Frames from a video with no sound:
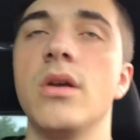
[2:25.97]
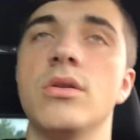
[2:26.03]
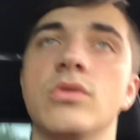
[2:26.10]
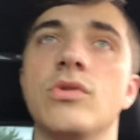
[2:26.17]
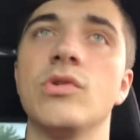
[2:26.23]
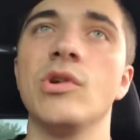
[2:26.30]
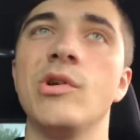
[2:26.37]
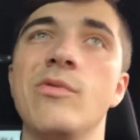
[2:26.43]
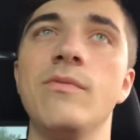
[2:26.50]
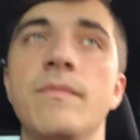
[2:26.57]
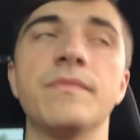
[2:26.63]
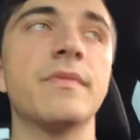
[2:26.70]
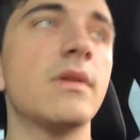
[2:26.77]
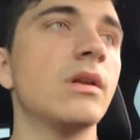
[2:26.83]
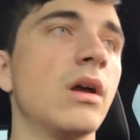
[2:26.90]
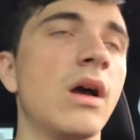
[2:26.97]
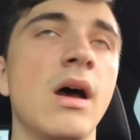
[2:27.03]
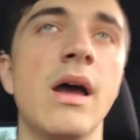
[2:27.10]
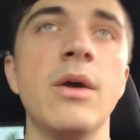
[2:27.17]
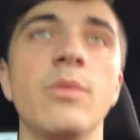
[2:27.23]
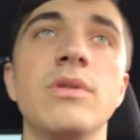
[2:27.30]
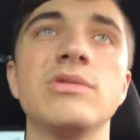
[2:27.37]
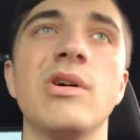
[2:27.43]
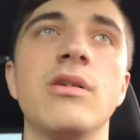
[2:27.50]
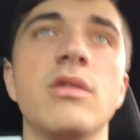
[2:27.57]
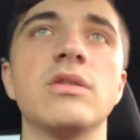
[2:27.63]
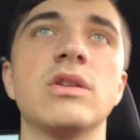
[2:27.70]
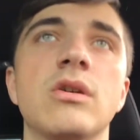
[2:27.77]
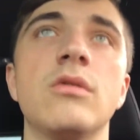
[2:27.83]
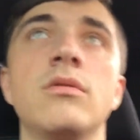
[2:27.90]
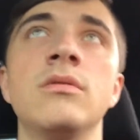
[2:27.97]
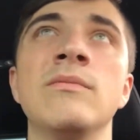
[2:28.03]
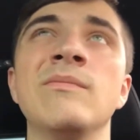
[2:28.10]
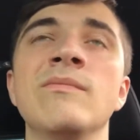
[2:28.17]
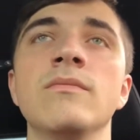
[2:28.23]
So I went to AutoZone